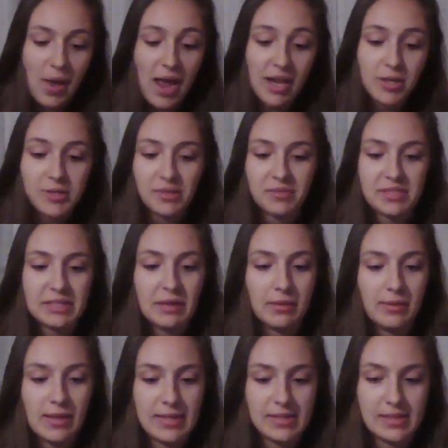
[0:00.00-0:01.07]
I used to have a
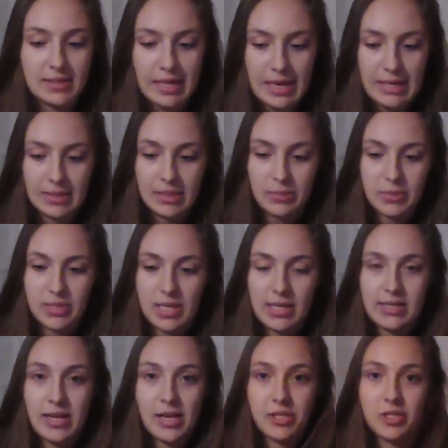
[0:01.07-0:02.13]
sunglasses case that was that
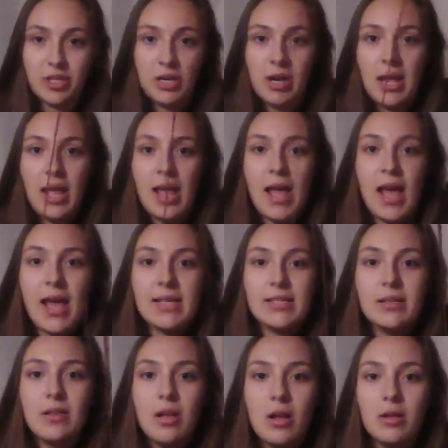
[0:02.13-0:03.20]
texture. It has a
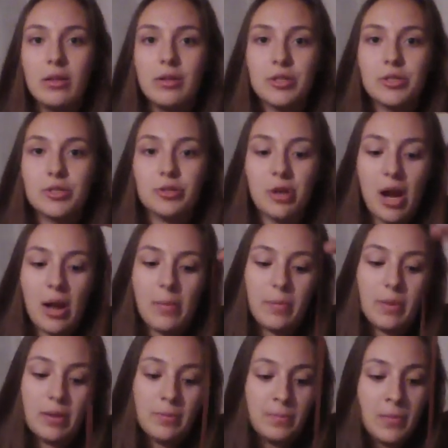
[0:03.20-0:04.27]
long little strap.
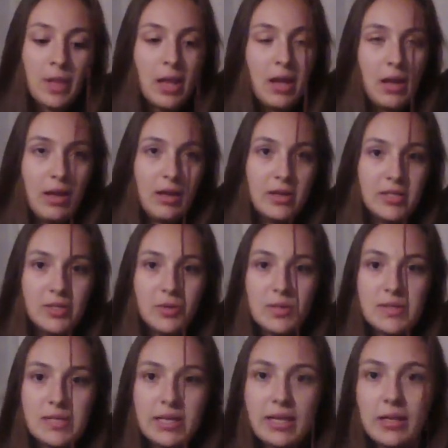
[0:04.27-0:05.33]
So
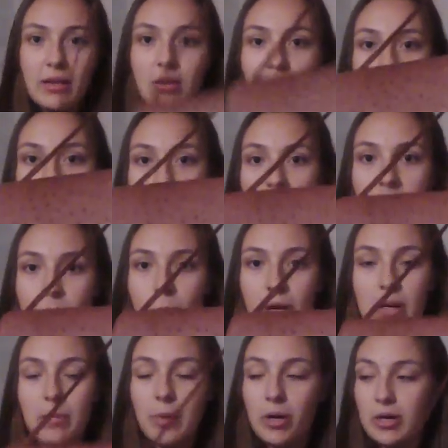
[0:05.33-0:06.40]
it's like a little
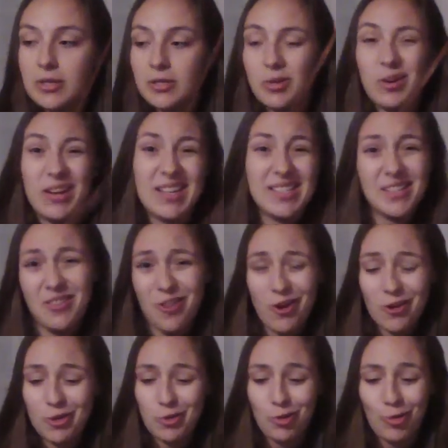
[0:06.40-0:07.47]
crossbody purse, or I guess a
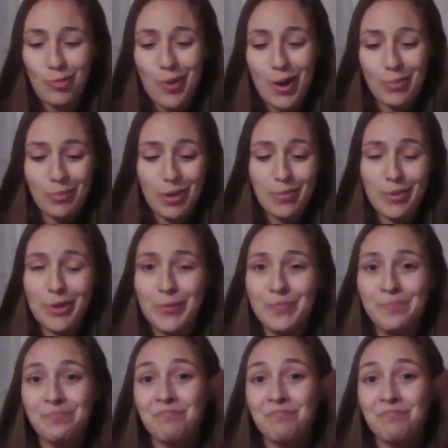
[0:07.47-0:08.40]
long shoulder bag maybe.